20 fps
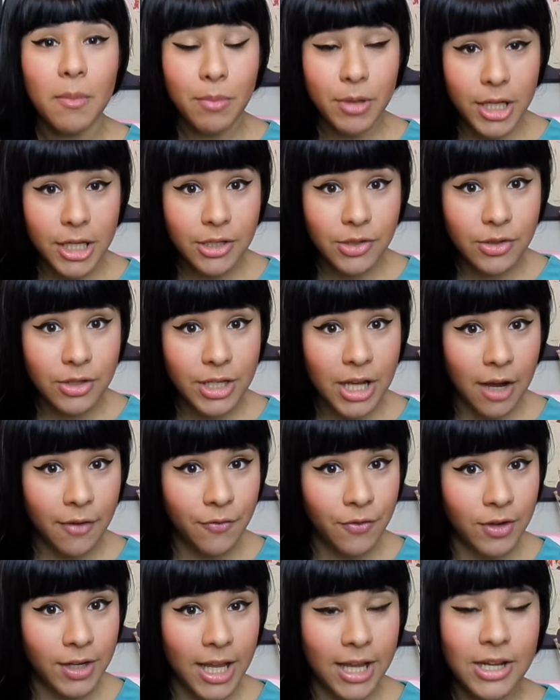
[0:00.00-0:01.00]
please do not
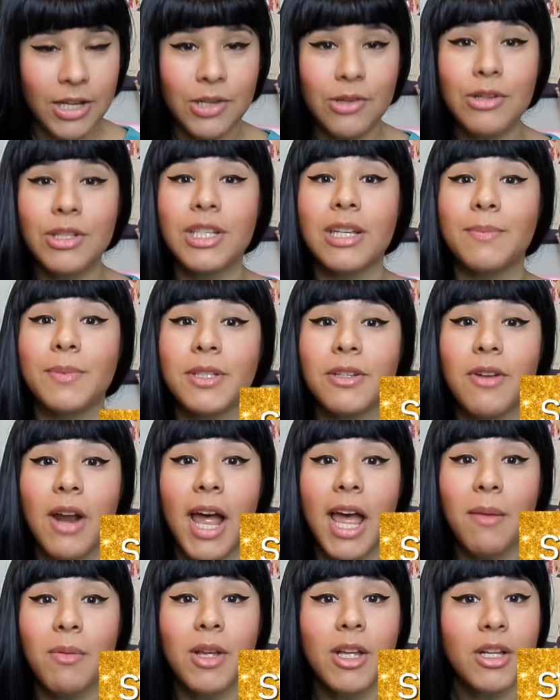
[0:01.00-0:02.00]
forget to
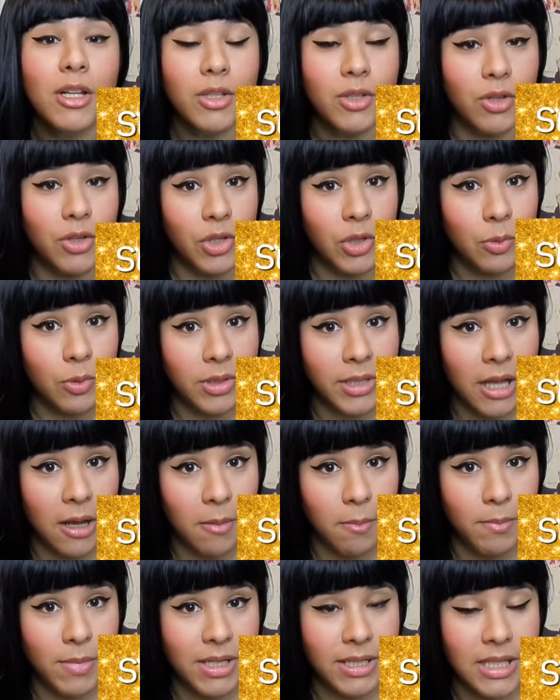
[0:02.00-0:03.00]
subscribe so you will
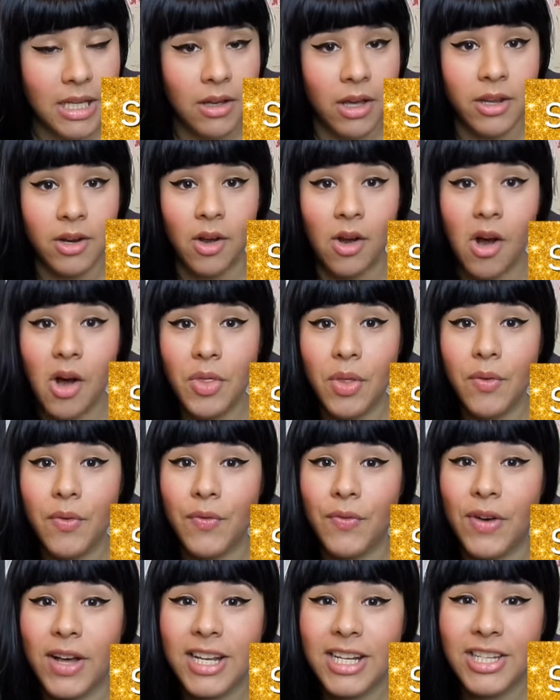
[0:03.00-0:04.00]
not miss out on all the
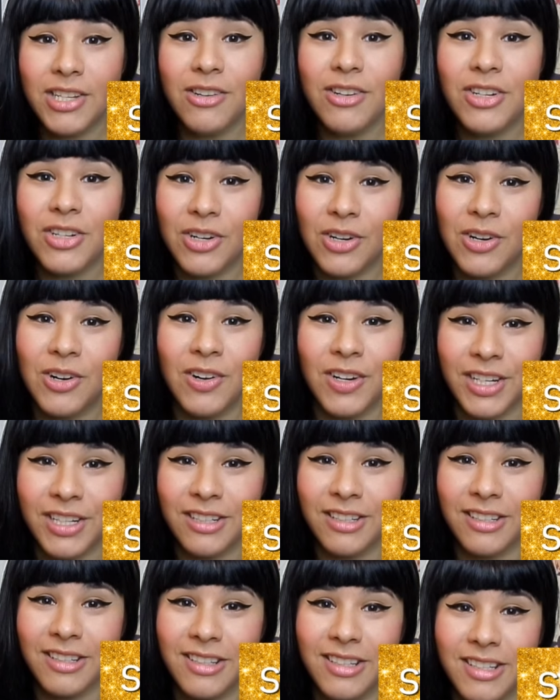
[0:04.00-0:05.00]
fun
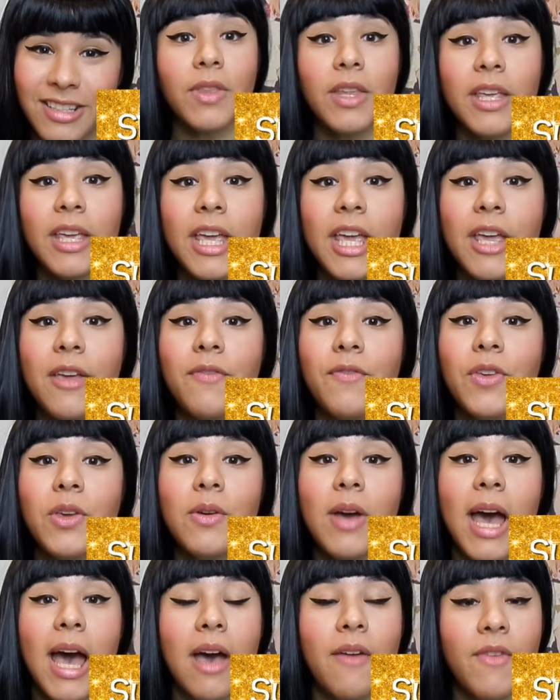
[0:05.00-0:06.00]
tutorials. If you
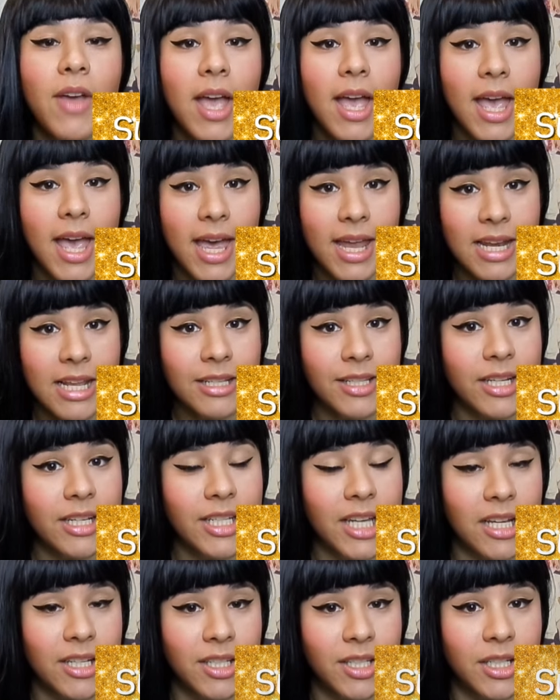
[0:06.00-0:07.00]
have any
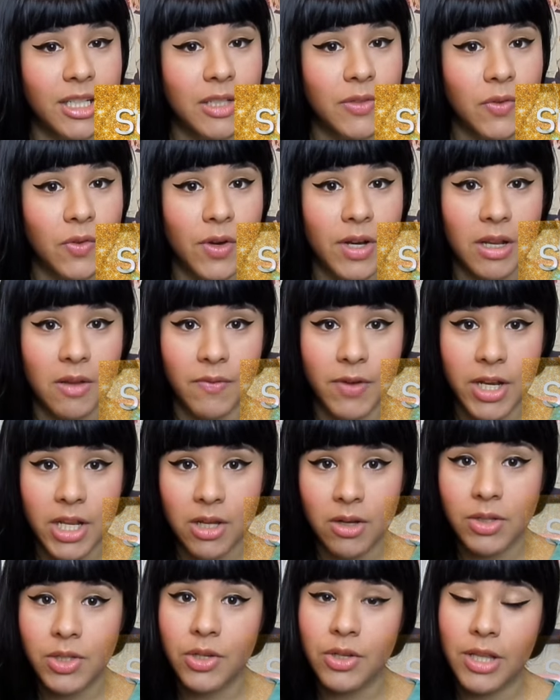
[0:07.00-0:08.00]
suggestions for any
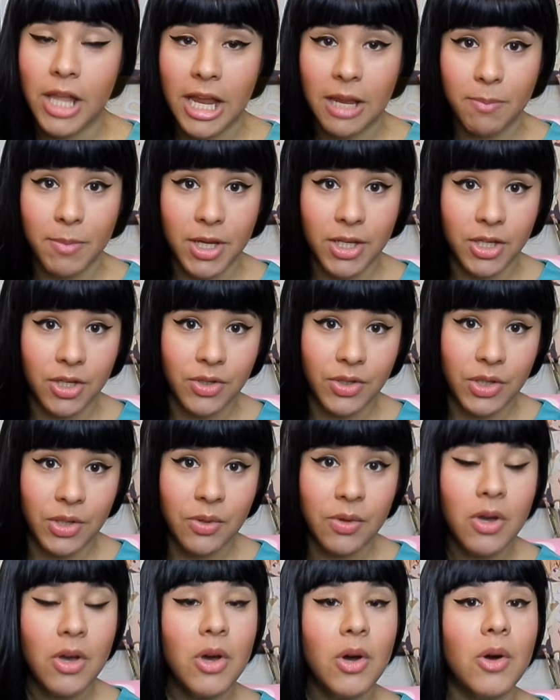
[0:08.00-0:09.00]
videos you'd like me to do
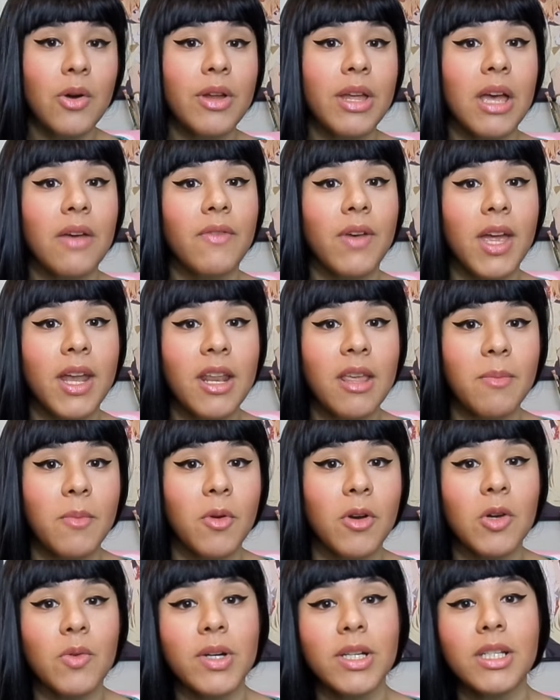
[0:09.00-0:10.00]
or you have any
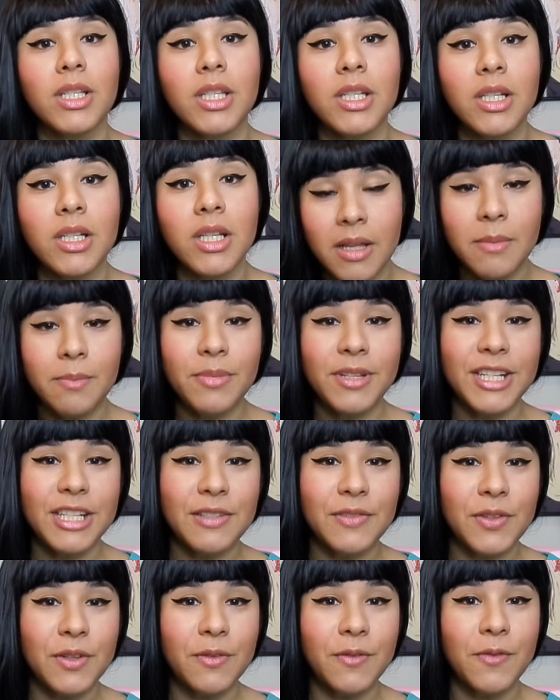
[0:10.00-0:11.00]
more questions,
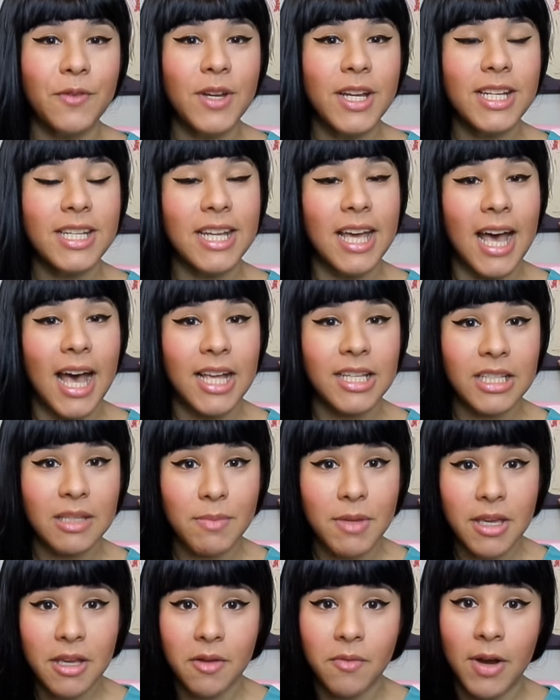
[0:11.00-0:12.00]
please feel free to ask
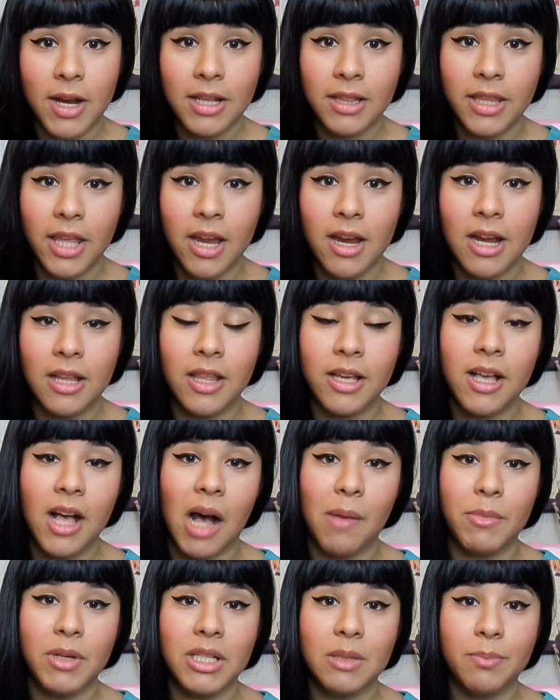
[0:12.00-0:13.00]
me right there in the
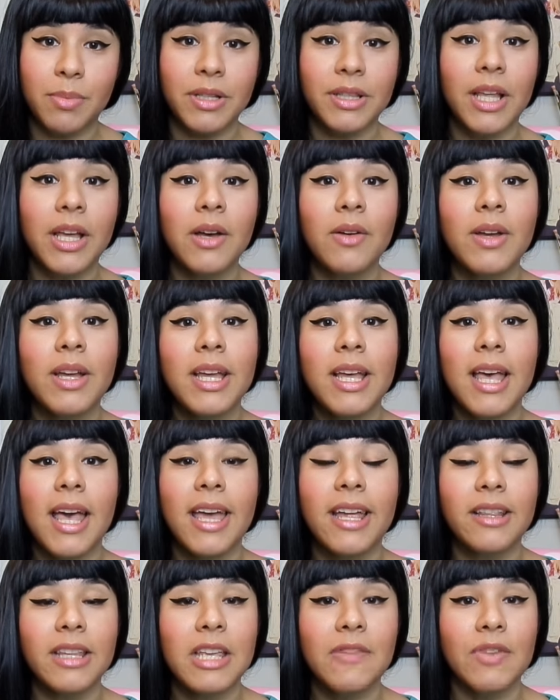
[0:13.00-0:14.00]
comments below
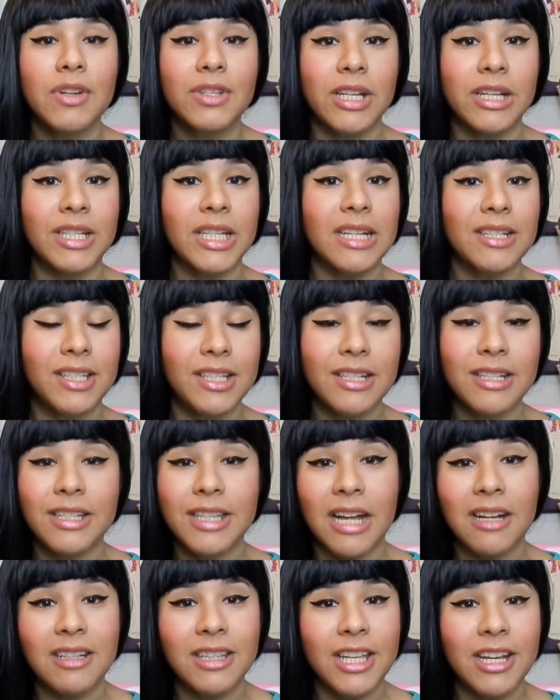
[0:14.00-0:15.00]
and leave your suggestions
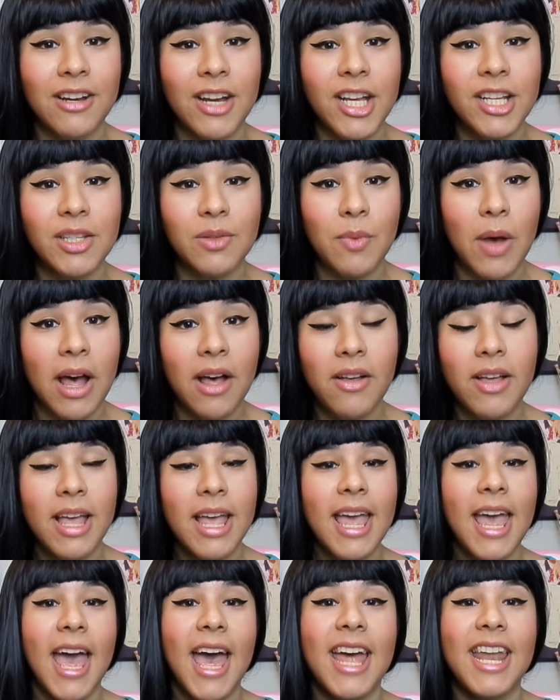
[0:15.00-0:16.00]
down there as well.
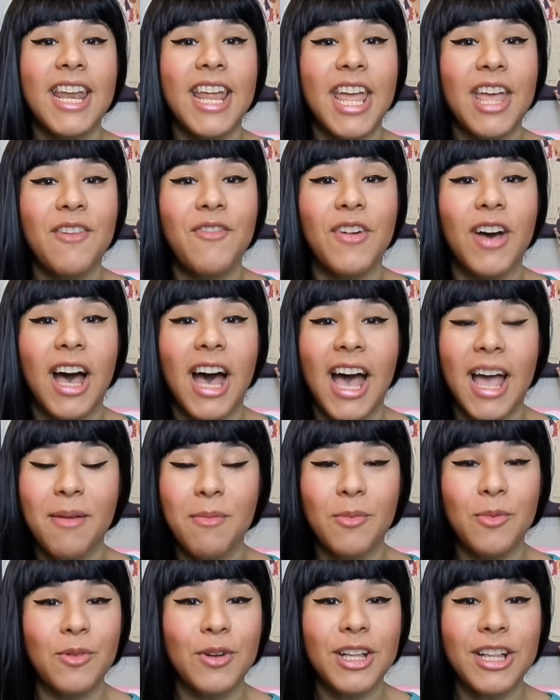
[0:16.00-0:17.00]
And if
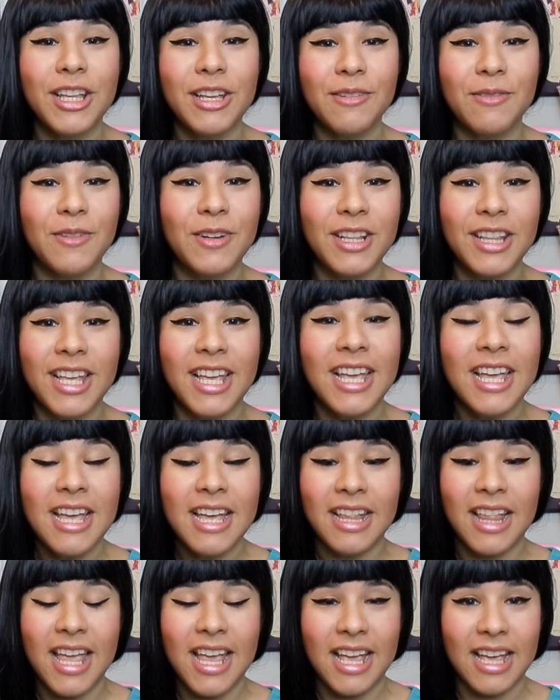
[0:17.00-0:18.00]
I'm really, really
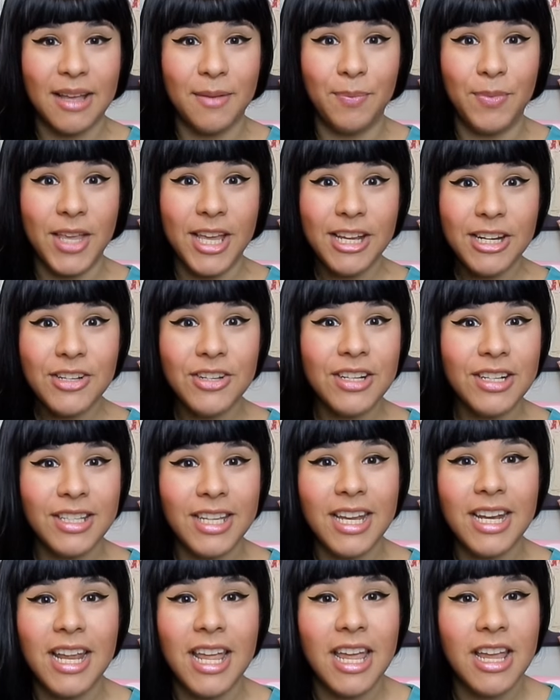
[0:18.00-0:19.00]
like
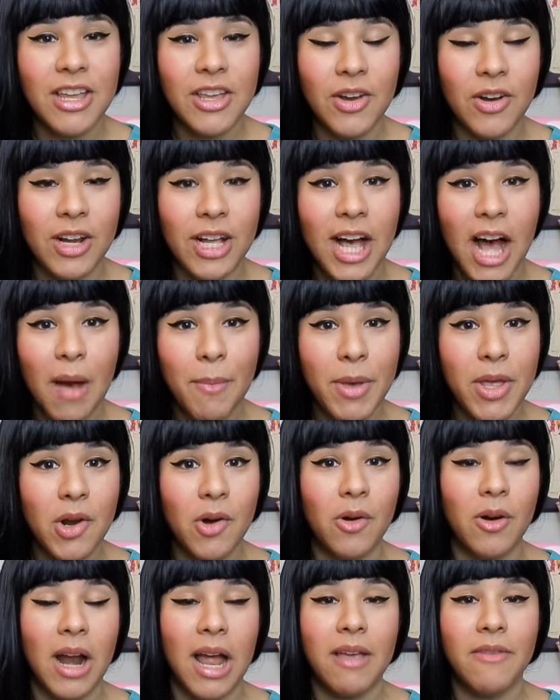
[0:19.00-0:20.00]
interested in your comment
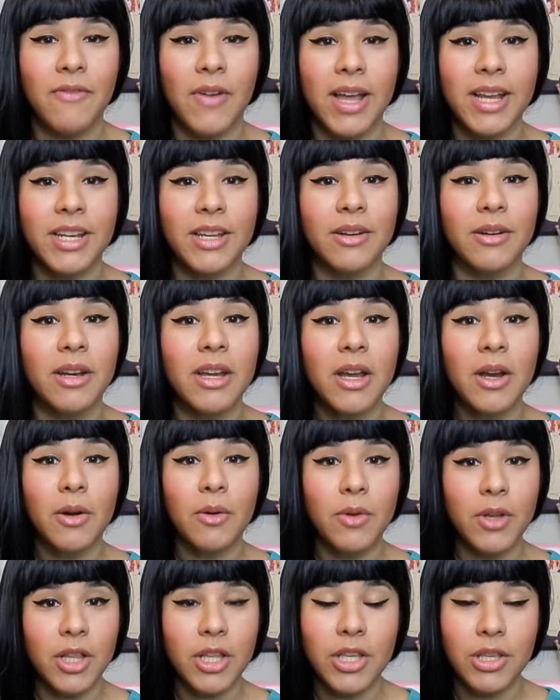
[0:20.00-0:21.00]
or I find it
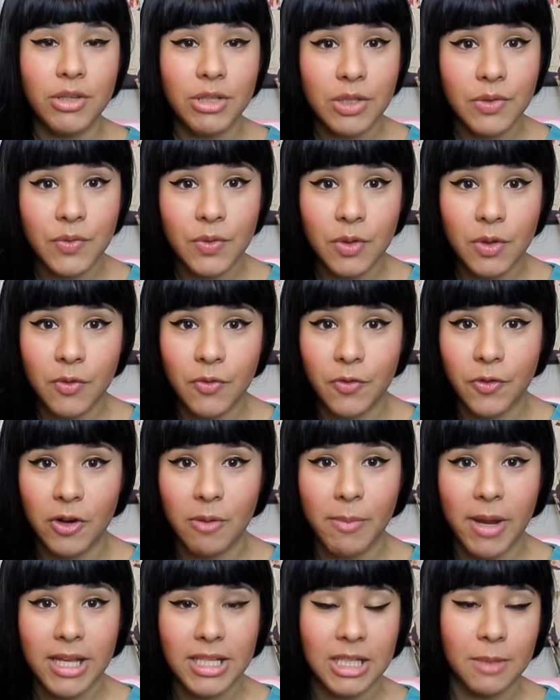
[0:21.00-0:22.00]
really useful for
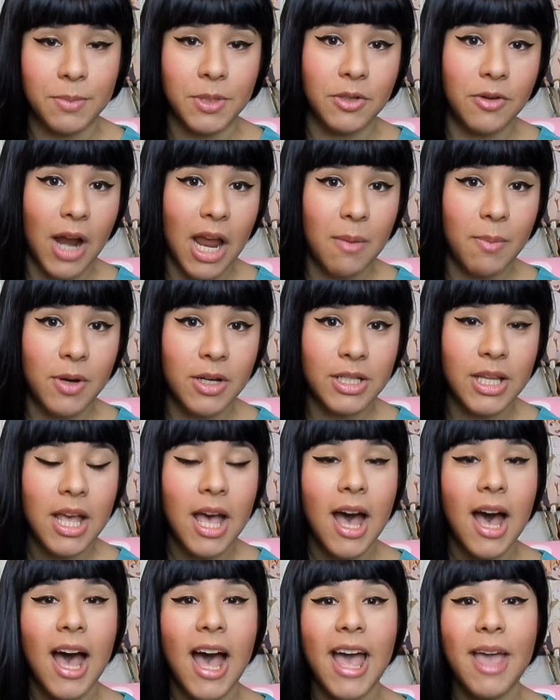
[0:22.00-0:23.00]
my subscribers,
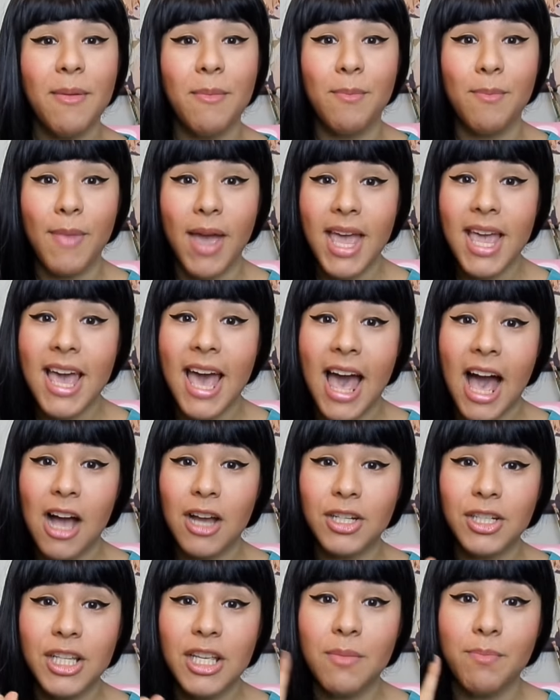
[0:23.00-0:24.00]
I may
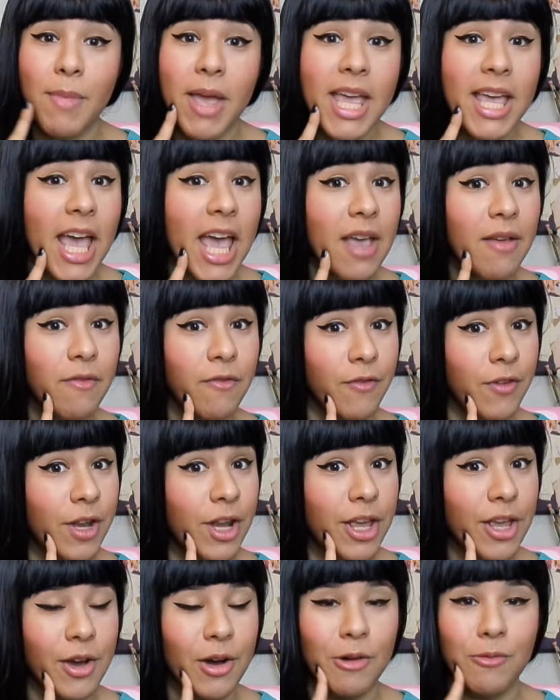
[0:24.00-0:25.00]
actually make a
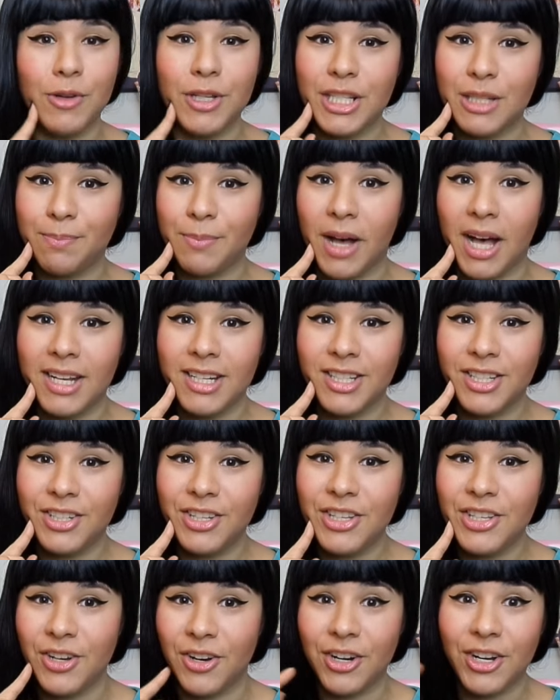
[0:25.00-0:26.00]
video respond
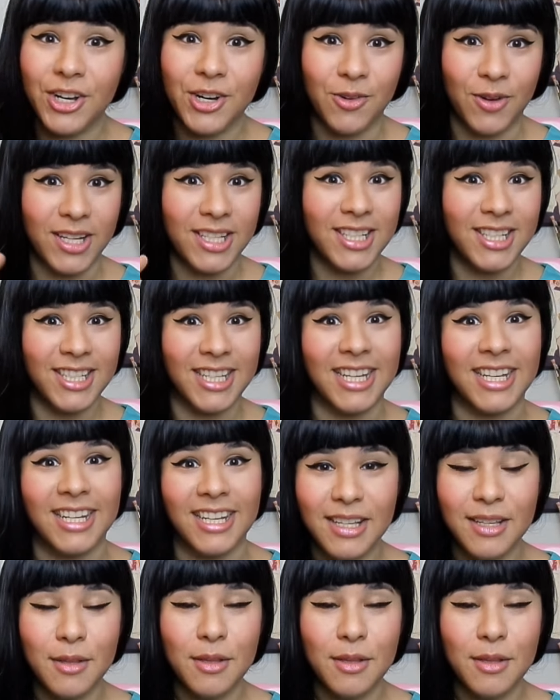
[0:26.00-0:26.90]
to your question.